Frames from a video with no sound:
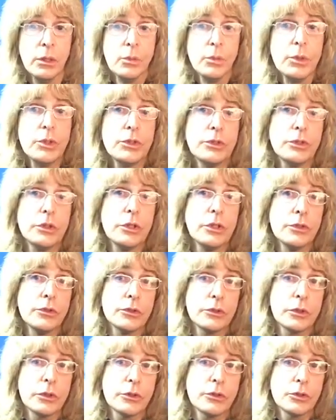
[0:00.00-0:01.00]
which
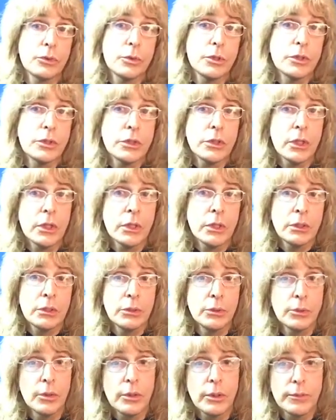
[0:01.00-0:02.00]
genes are switched on
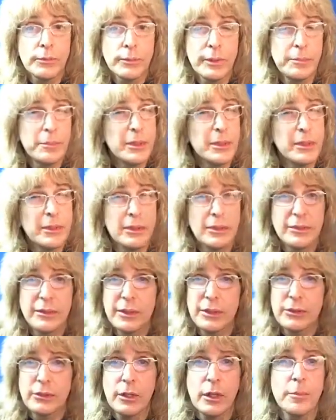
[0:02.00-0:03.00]
and off. I mean, this
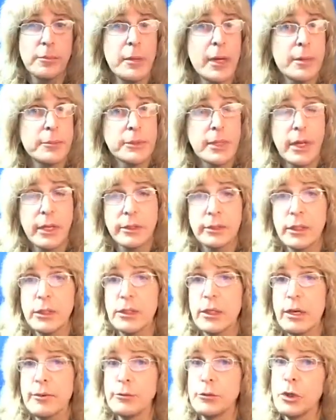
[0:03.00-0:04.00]
thing's all mapped out now.
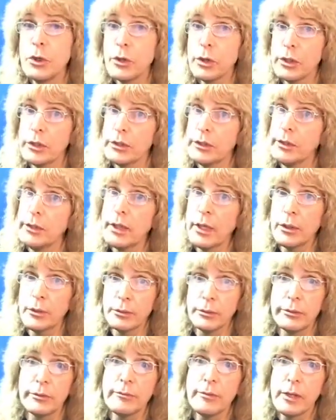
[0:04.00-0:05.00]
You have no idea
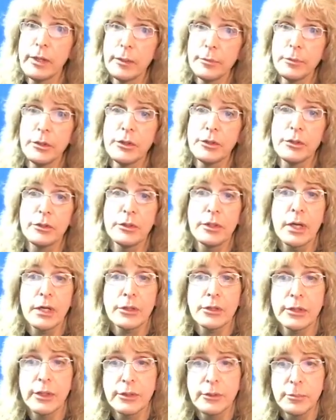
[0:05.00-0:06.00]
how developed this is
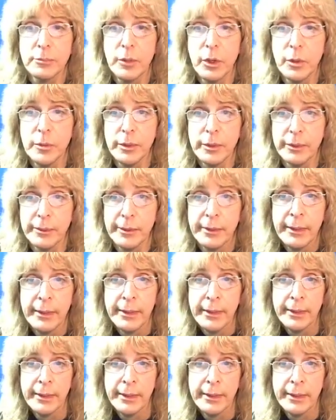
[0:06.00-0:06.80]
actually at the moment.